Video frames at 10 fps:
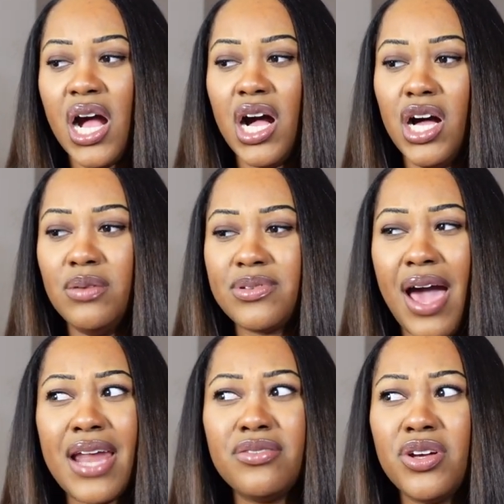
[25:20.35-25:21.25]
So
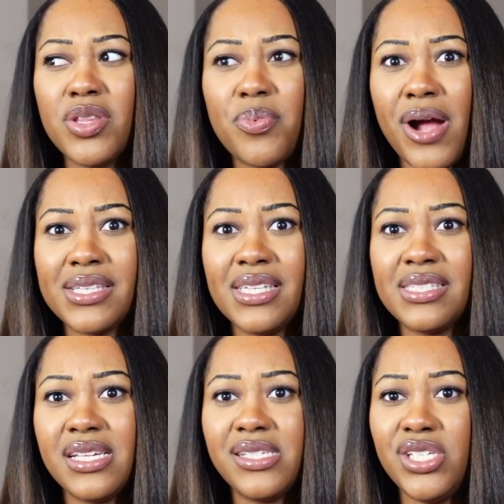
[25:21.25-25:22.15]
I don't know the process
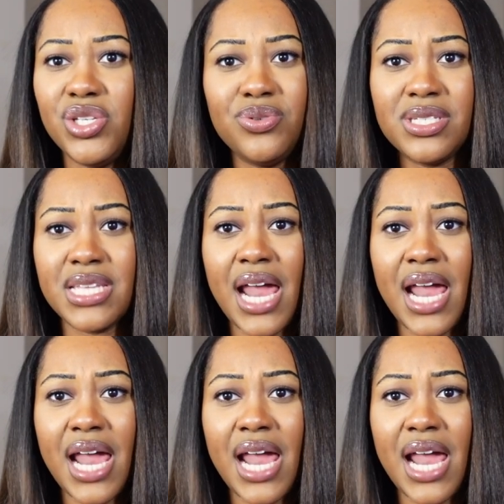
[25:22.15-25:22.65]
that she uses.